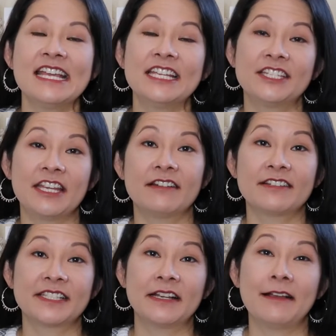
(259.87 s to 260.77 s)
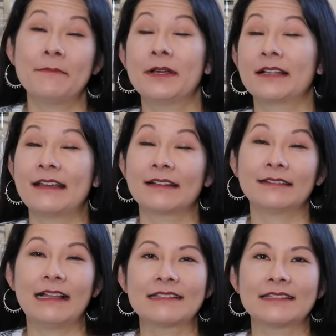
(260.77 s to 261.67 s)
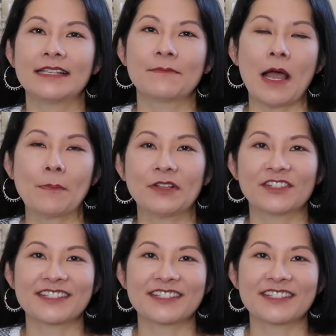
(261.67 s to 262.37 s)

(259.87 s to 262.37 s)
share some kind of classic popular